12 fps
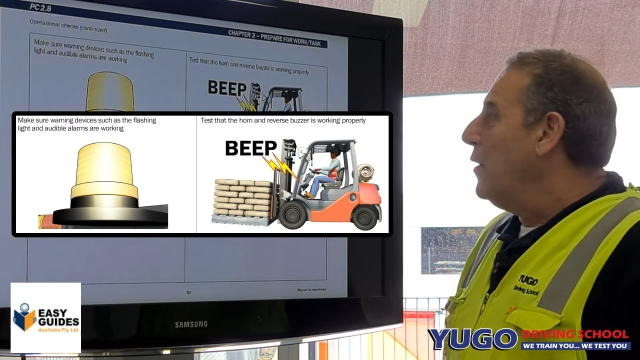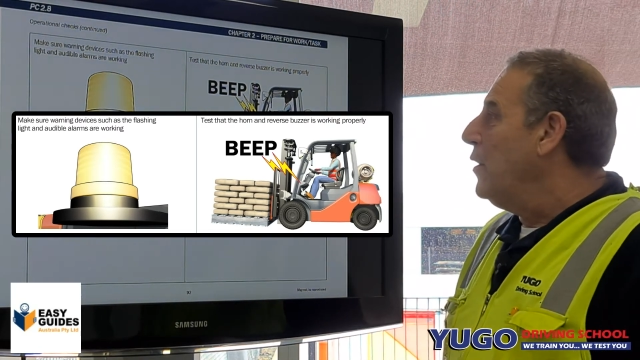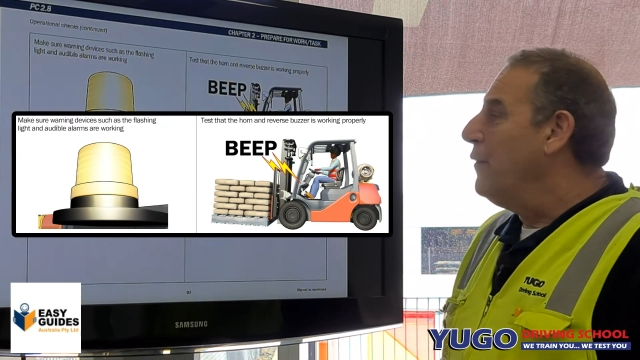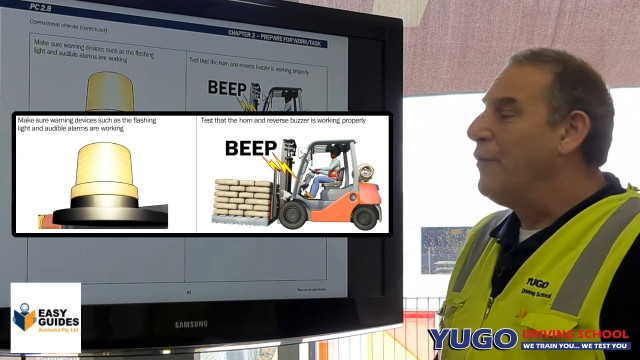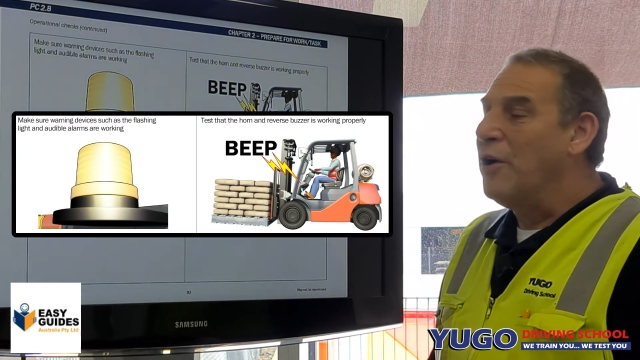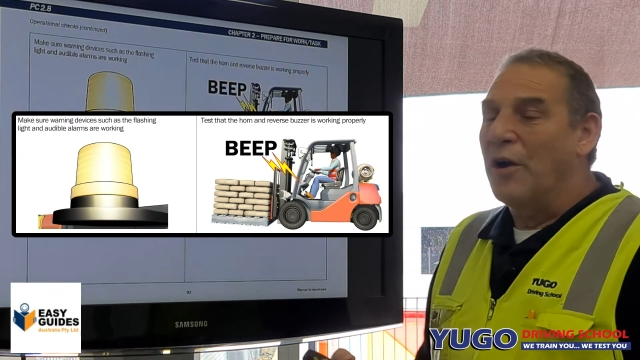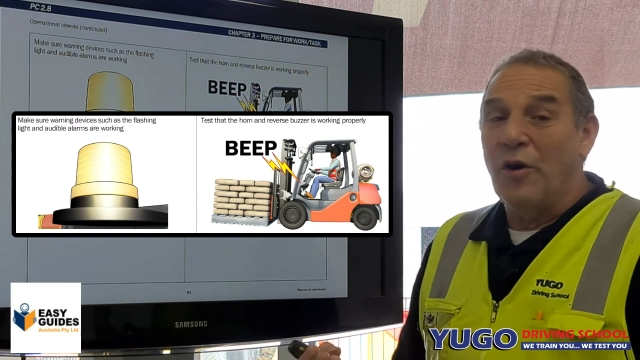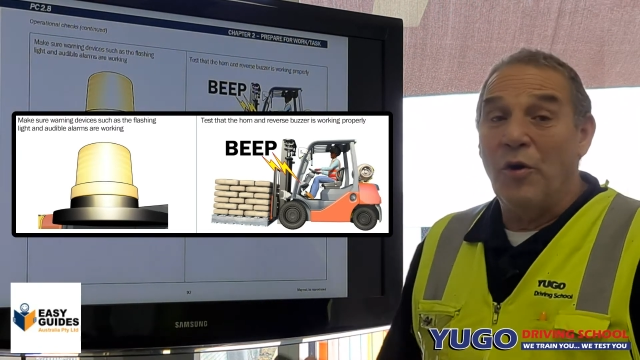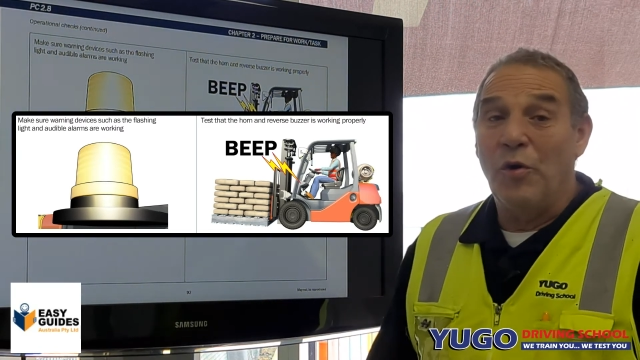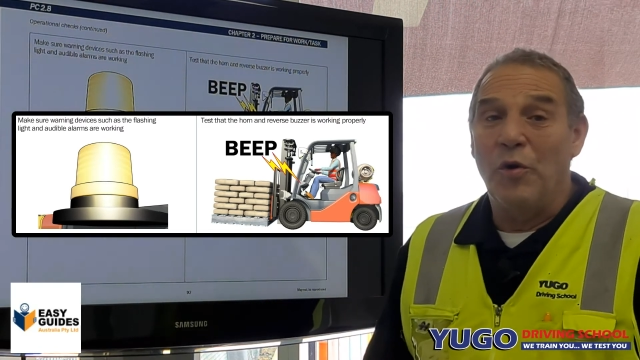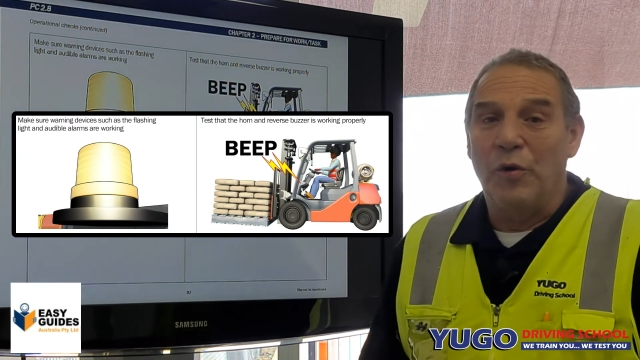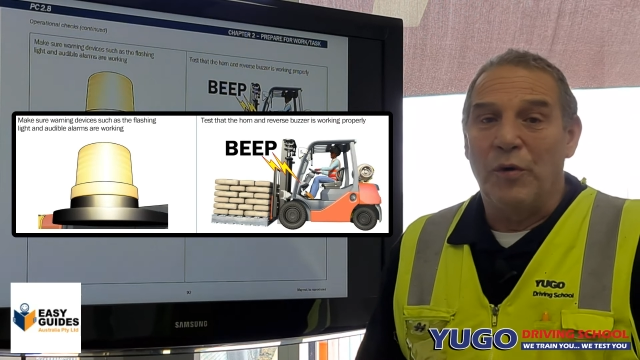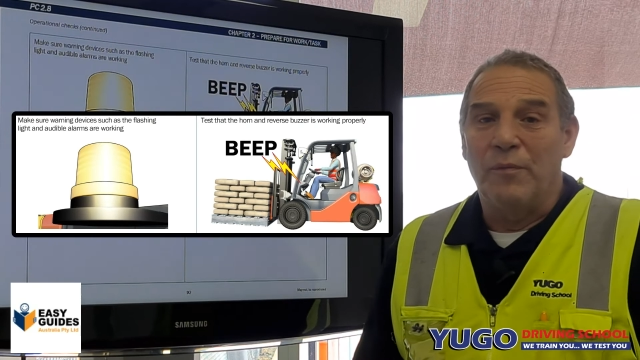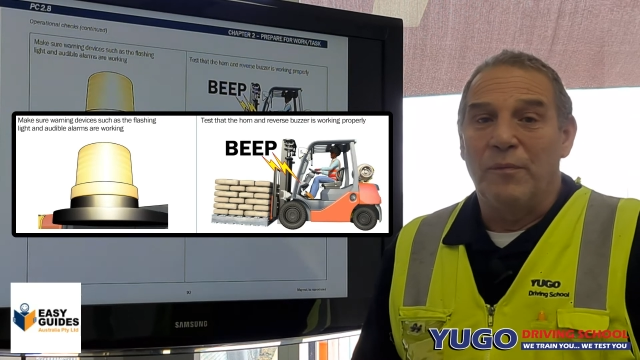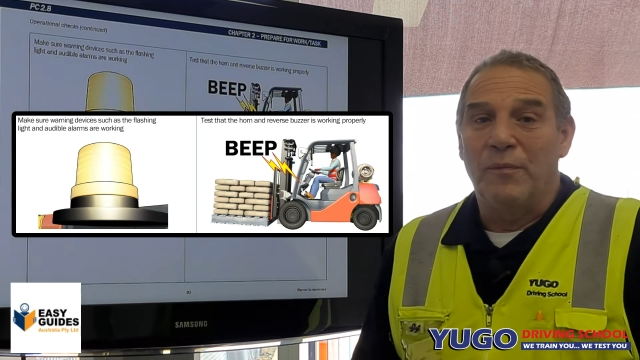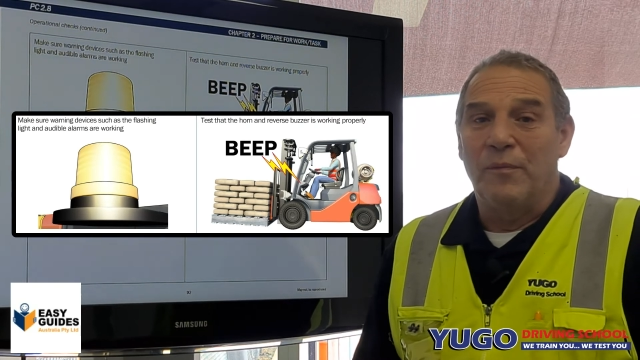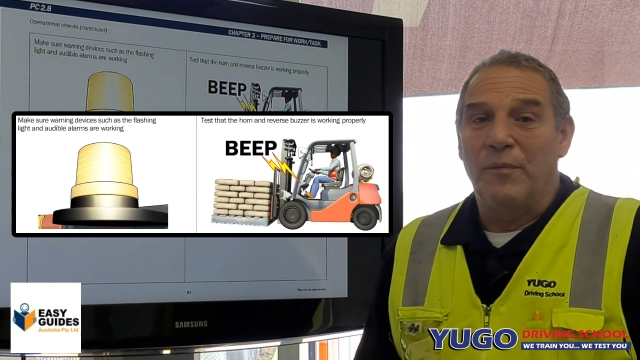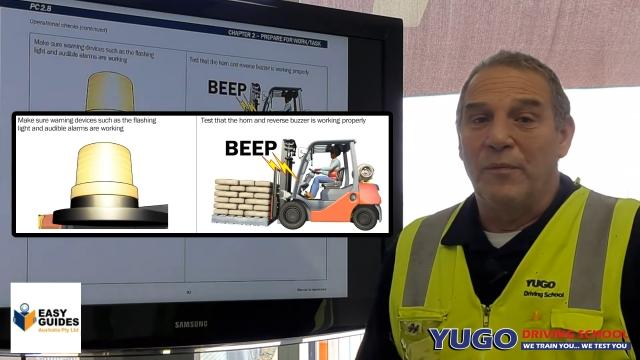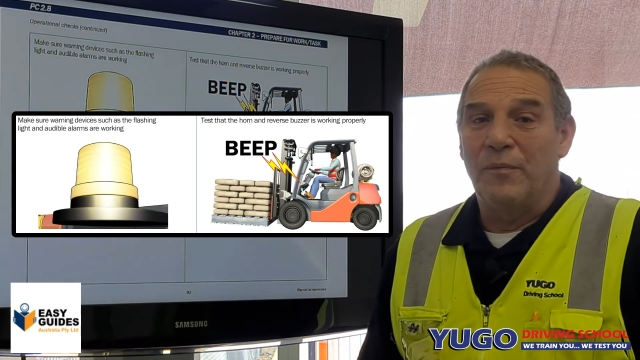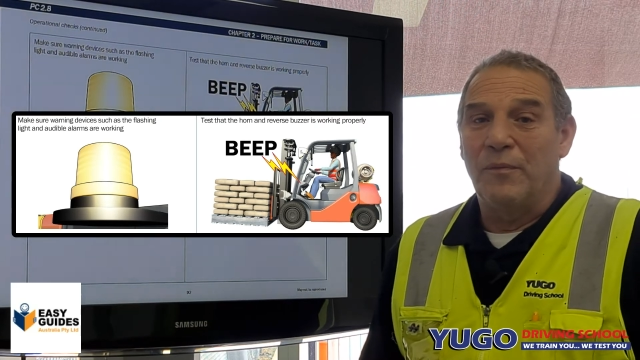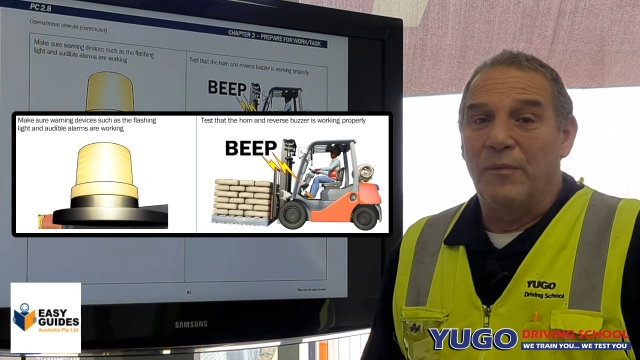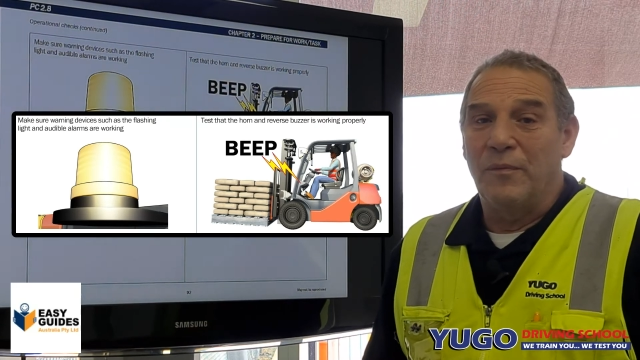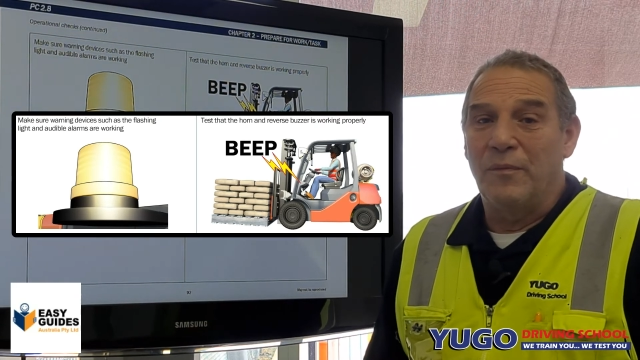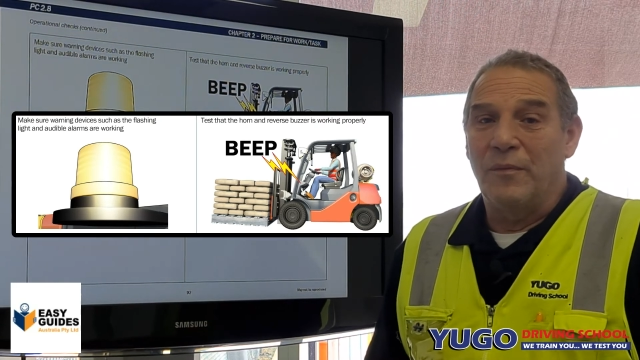You've got a horn,
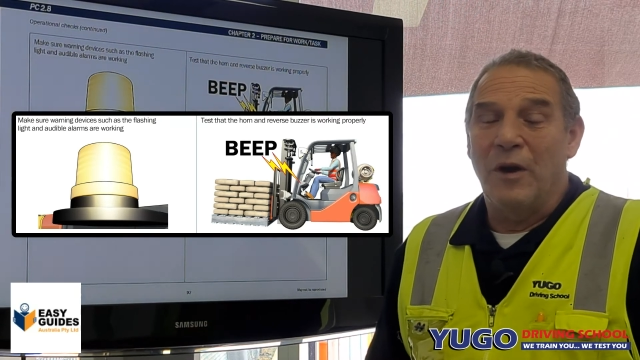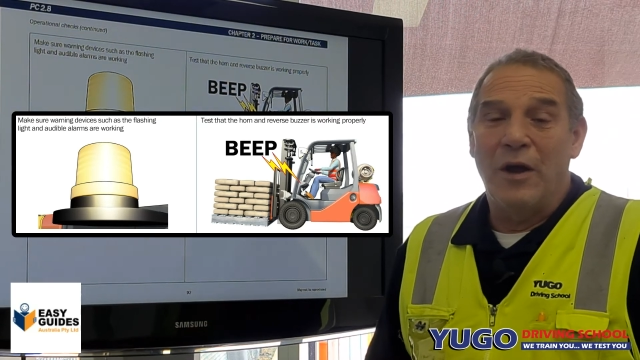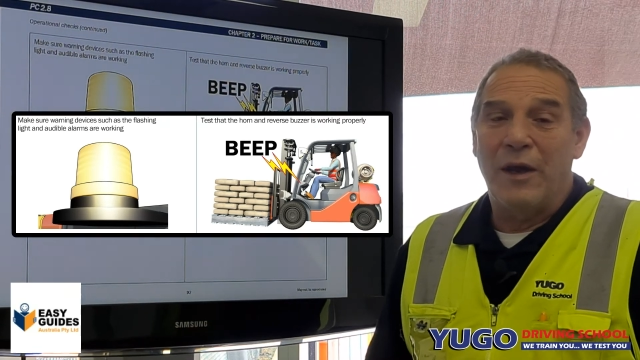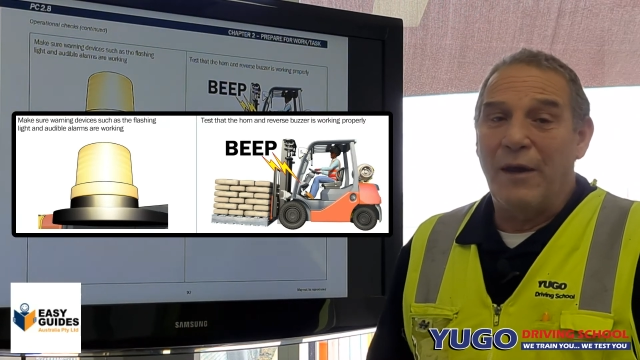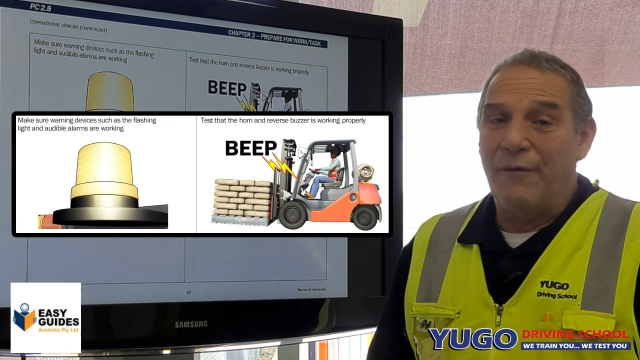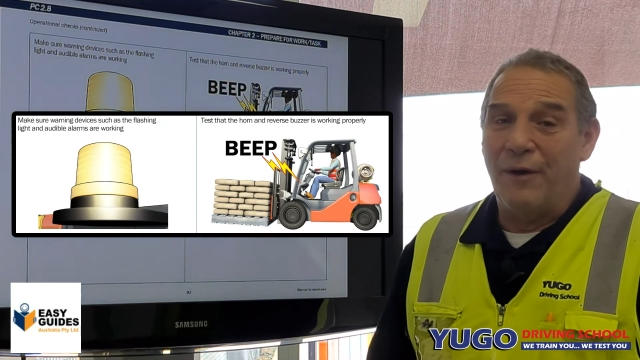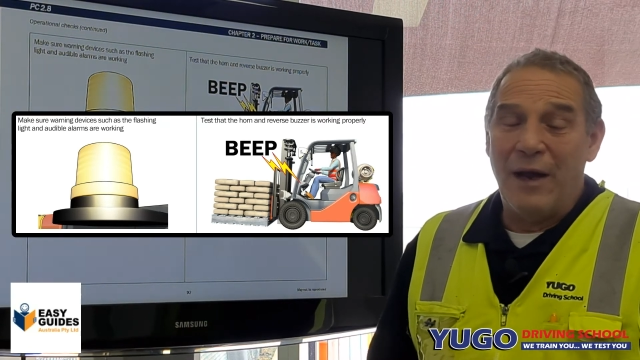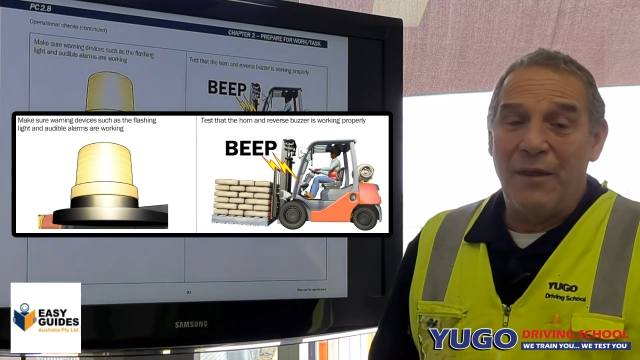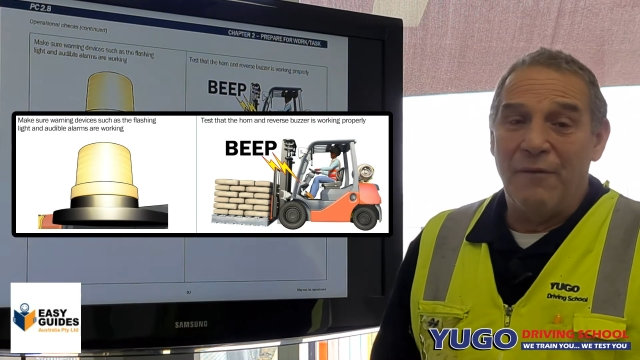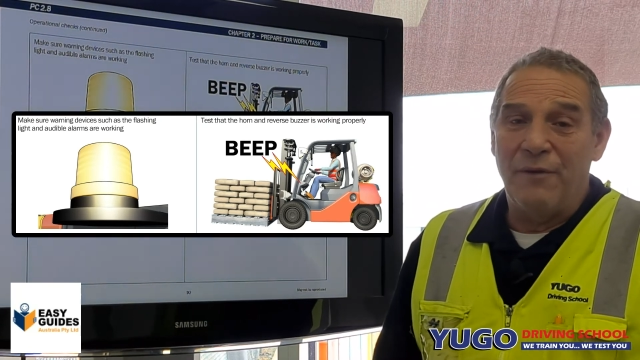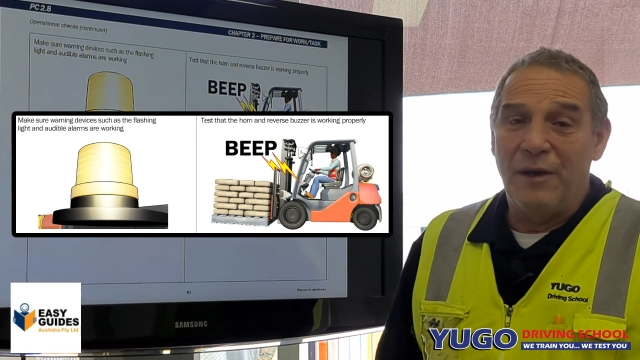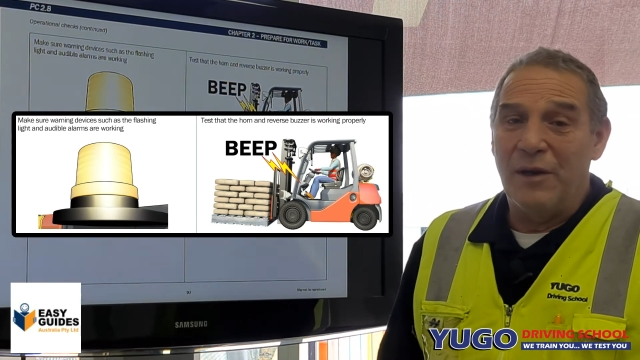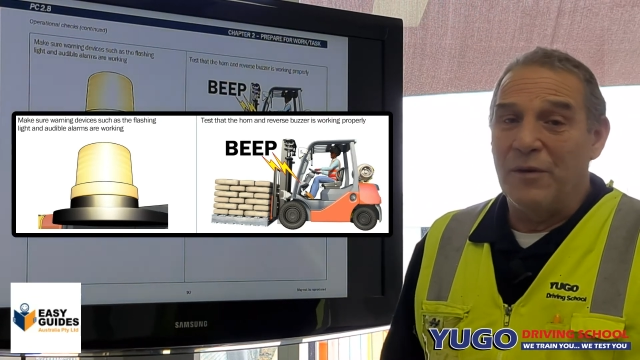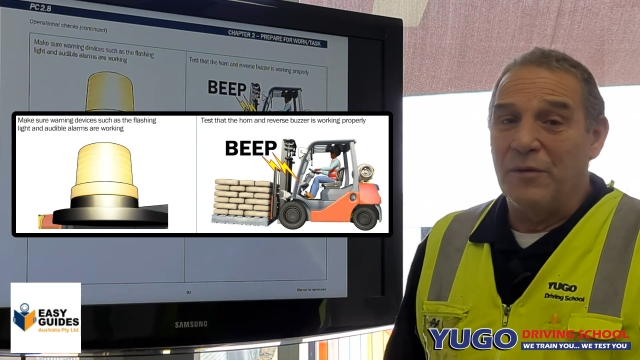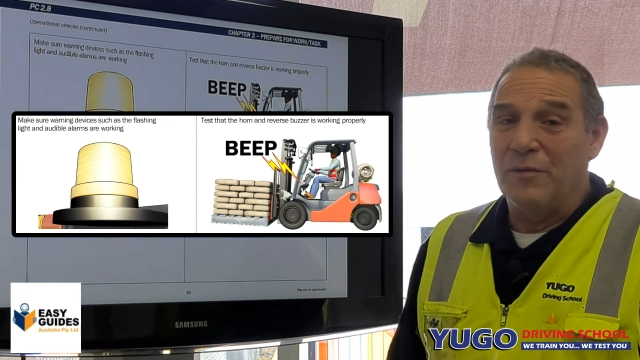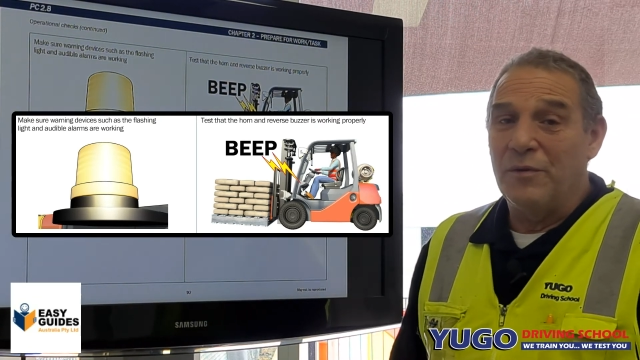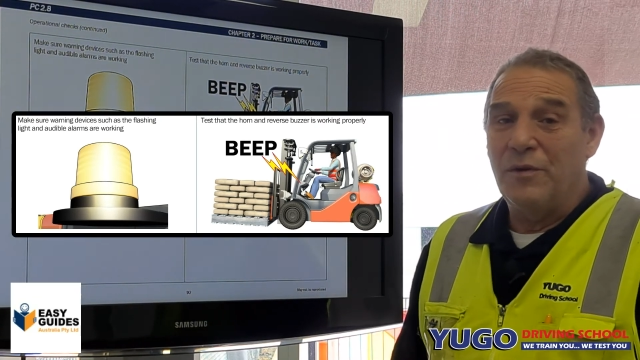like every other vehicle.